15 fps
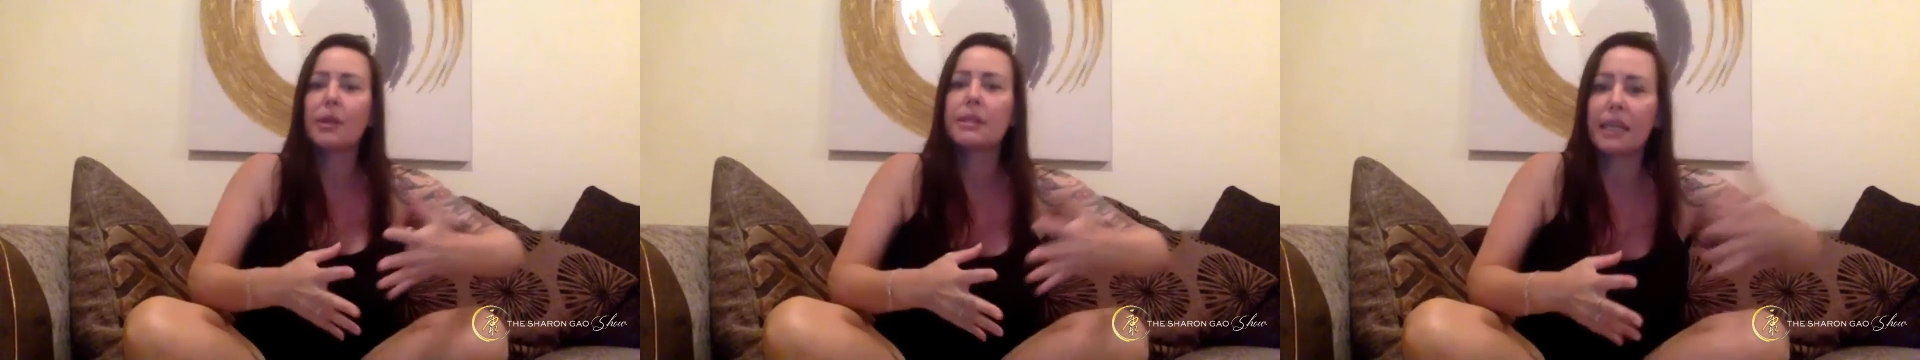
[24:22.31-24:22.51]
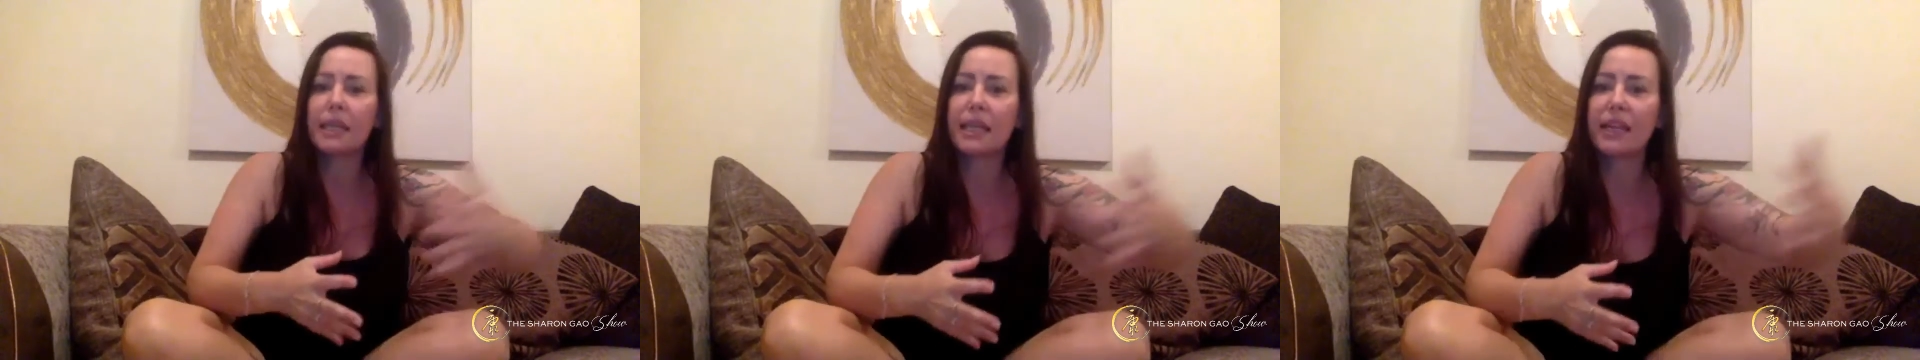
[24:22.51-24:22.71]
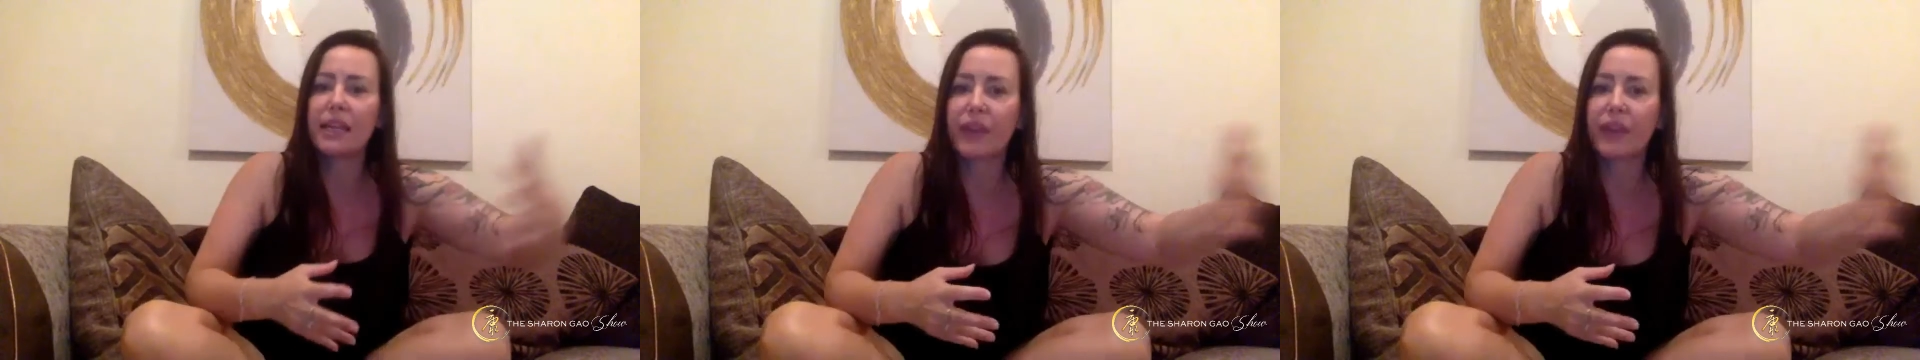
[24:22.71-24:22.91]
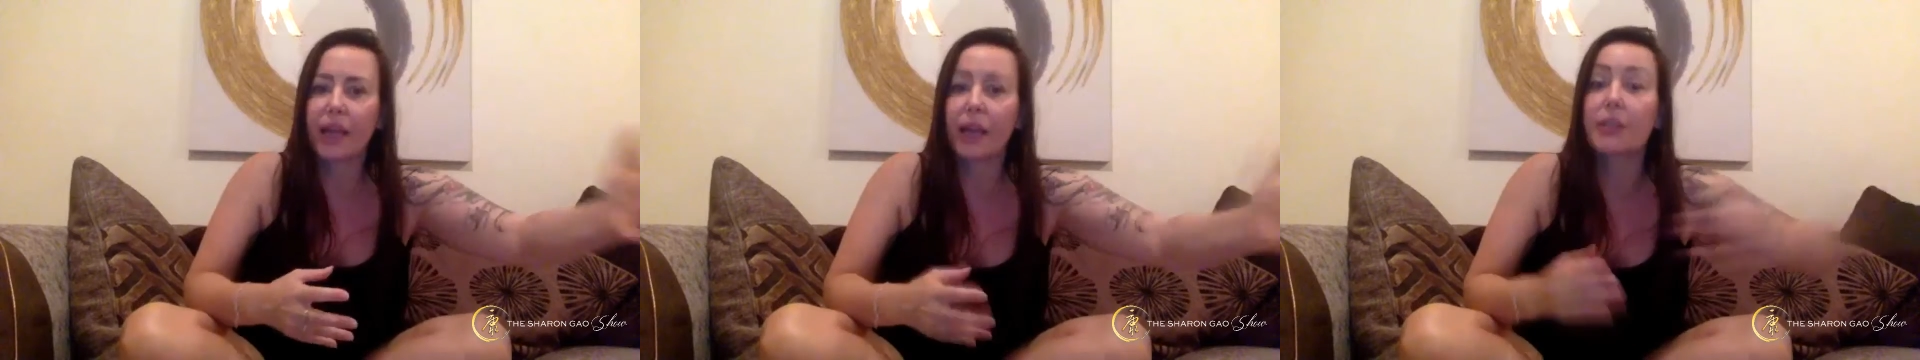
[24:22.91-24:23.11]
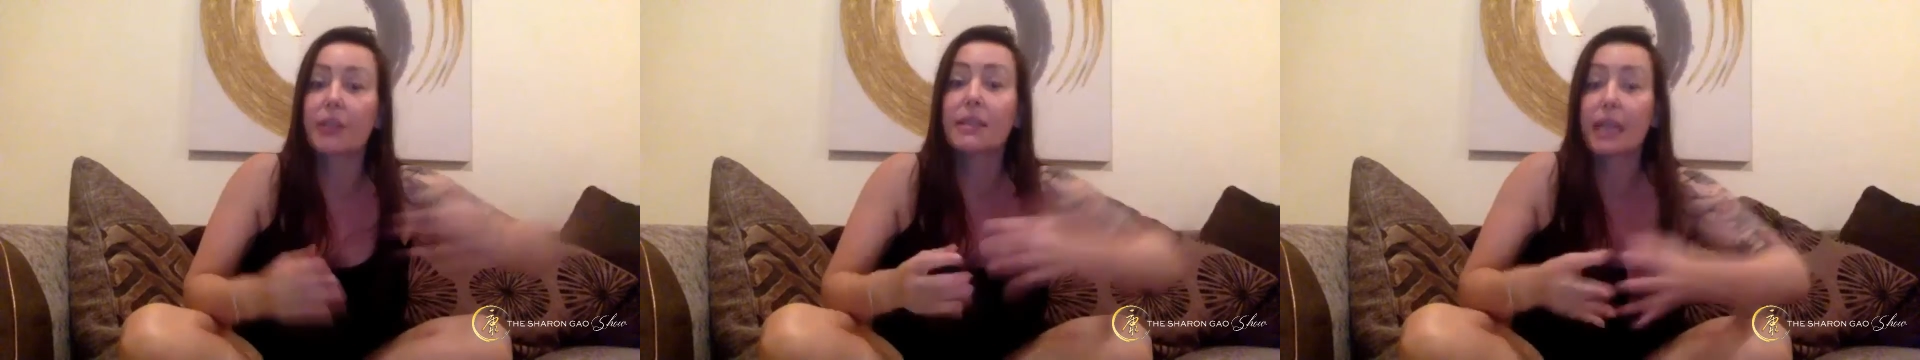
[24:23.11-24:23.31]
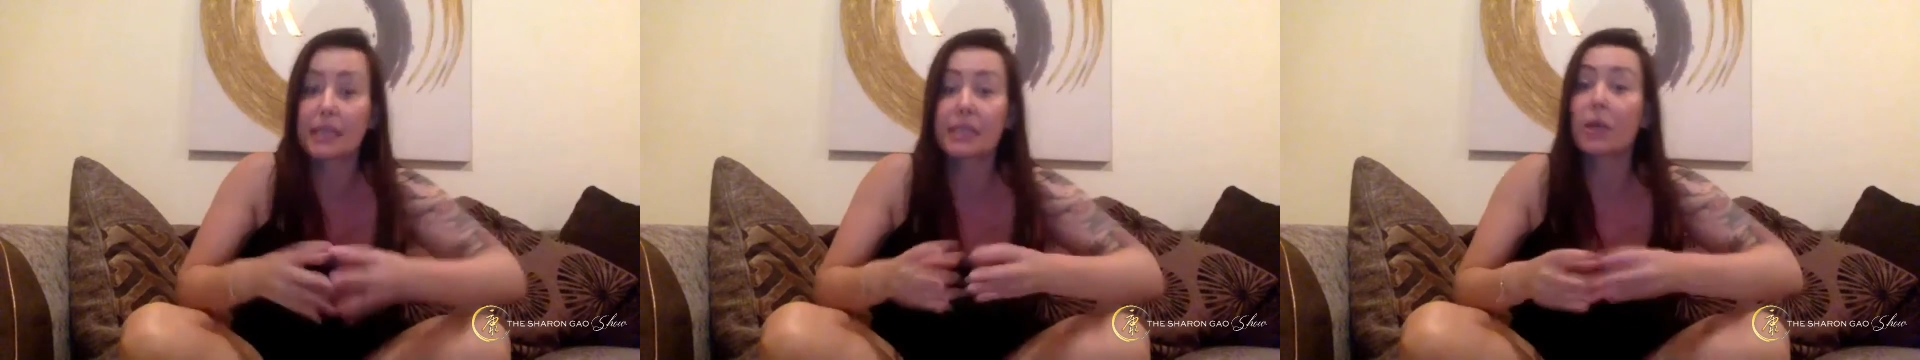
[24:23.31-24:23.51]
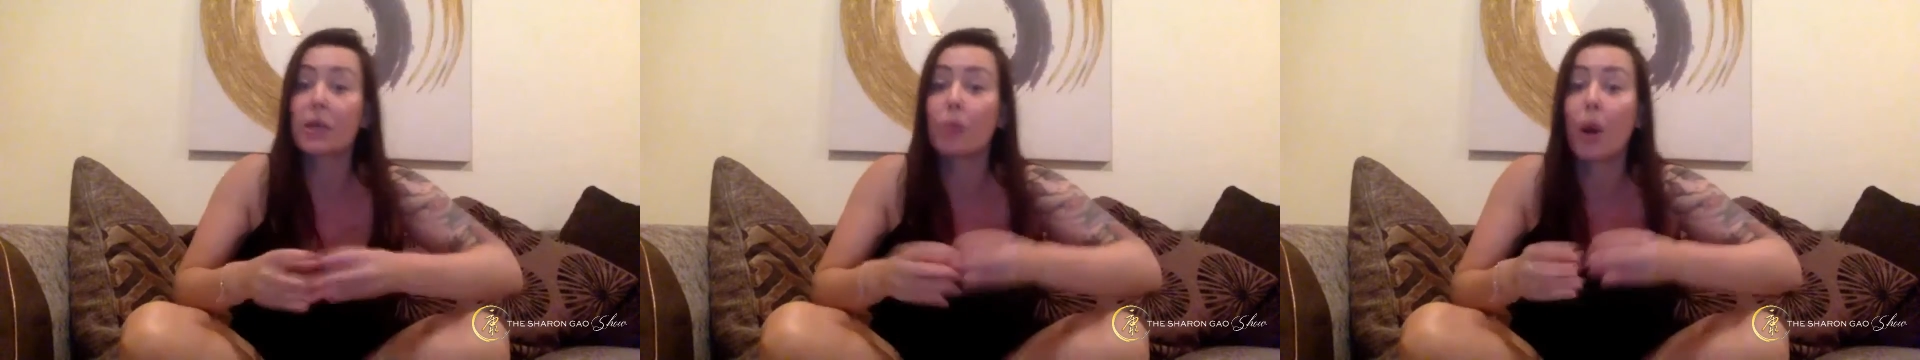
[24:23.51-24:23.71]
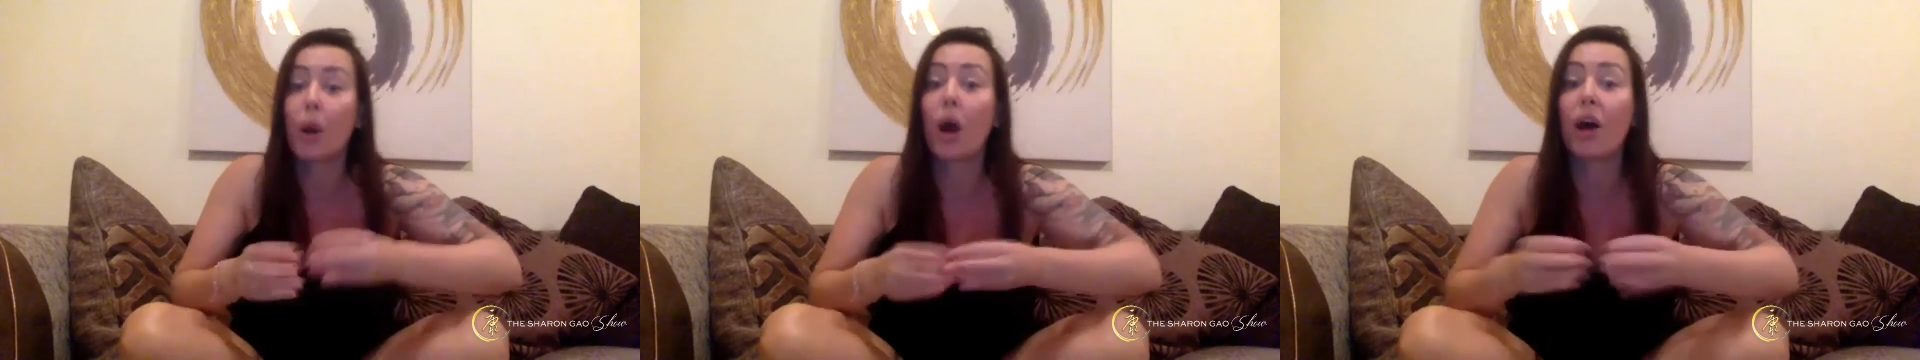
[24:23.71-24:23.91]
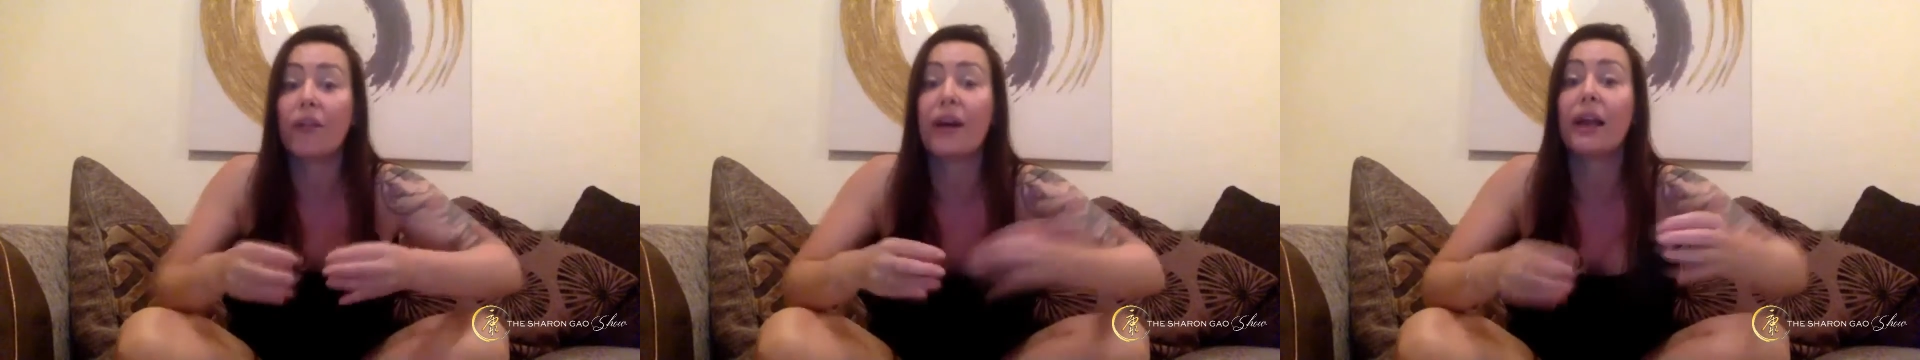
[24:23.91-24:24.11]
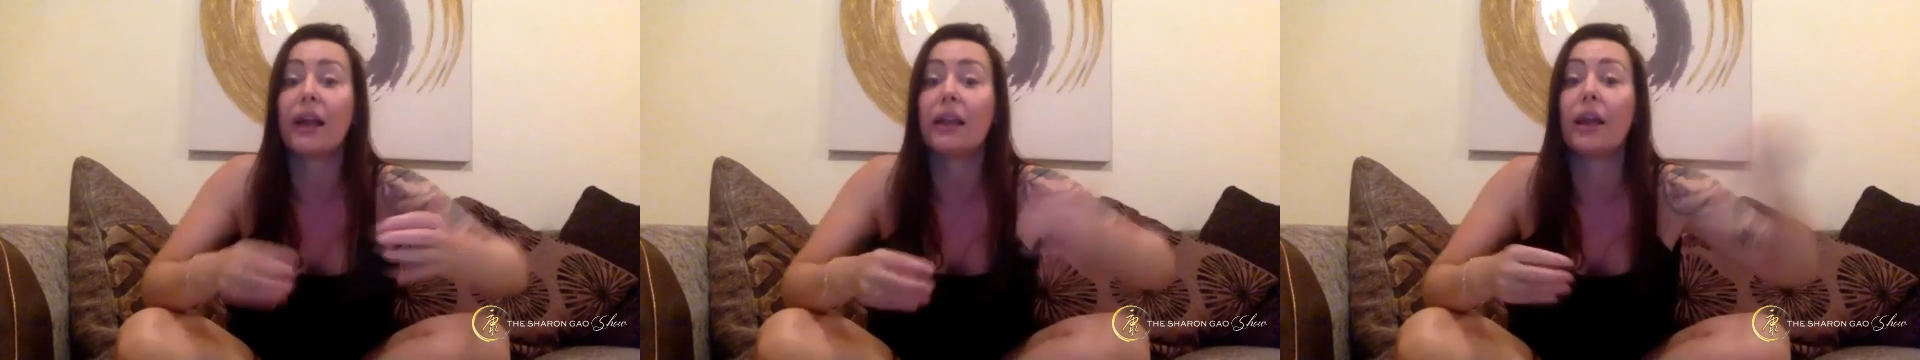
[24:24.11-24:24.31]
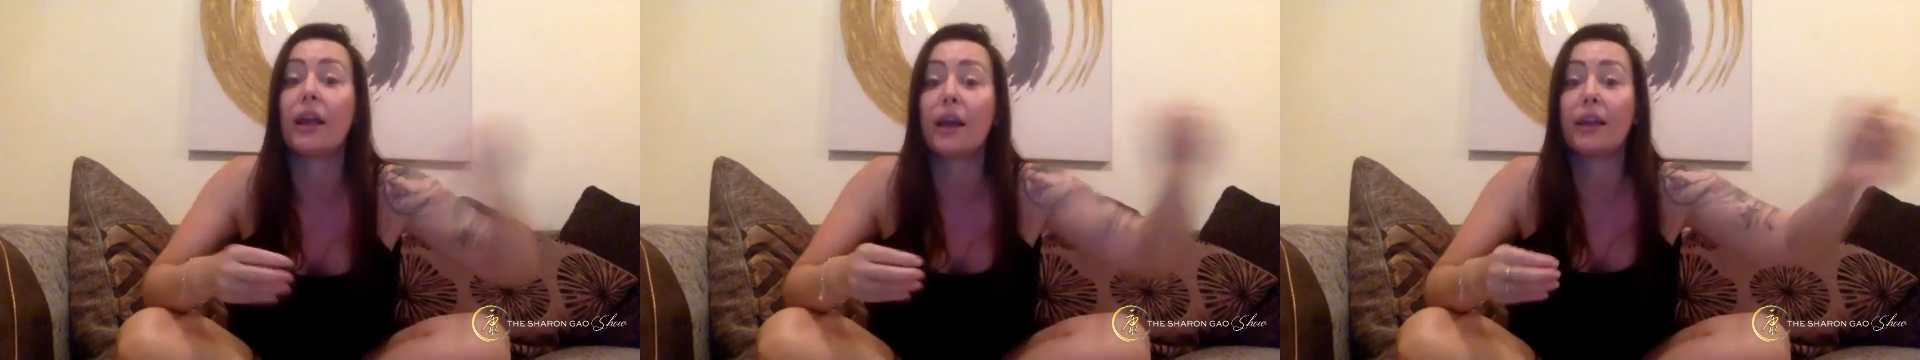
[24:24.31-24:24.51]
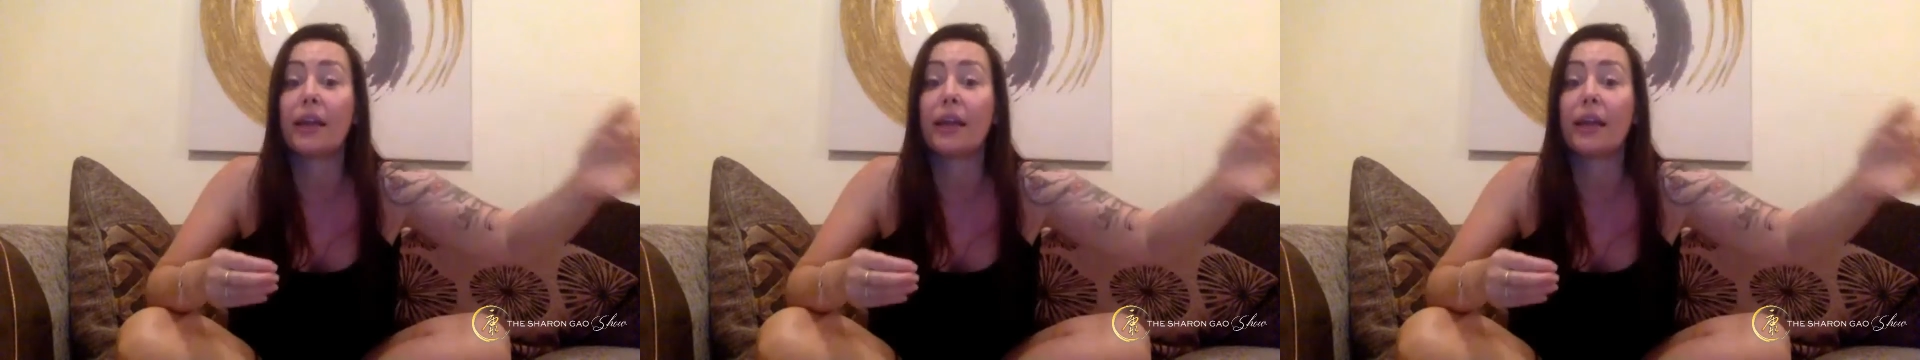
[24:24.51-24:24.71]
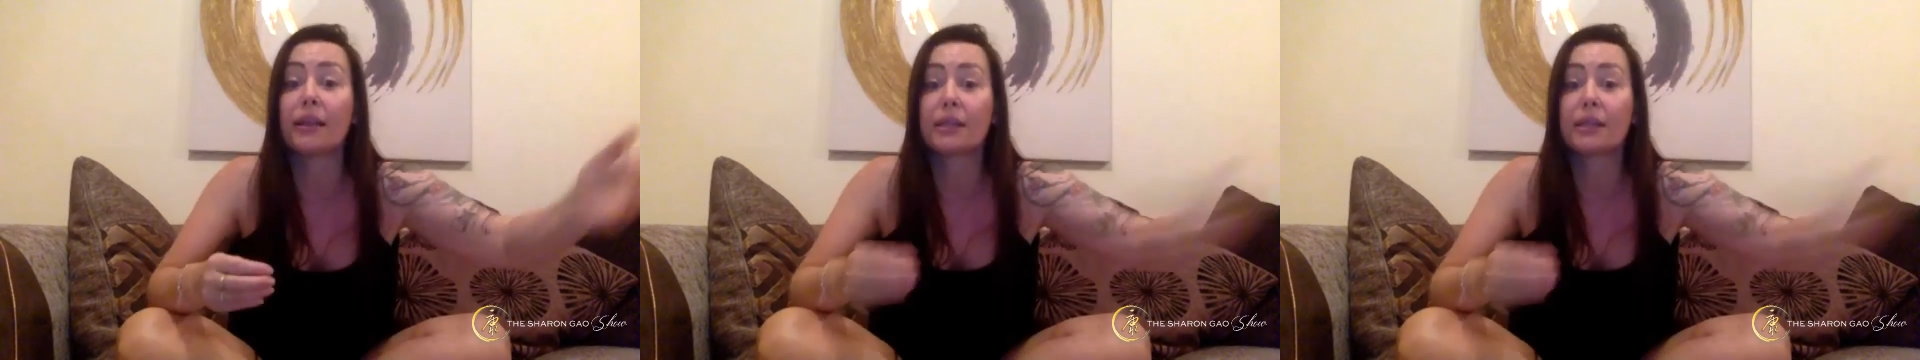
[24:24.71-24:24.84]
leave again, because that's still part of our learning.